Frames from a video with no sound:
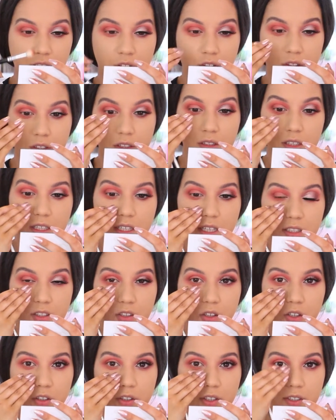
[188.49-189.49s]
your lid
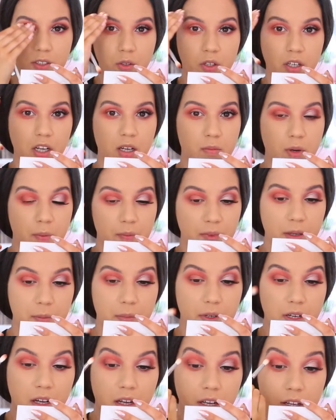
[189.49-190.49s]
colour is going to come up that
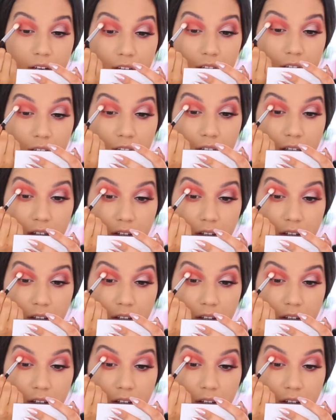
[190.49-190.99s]
bit higher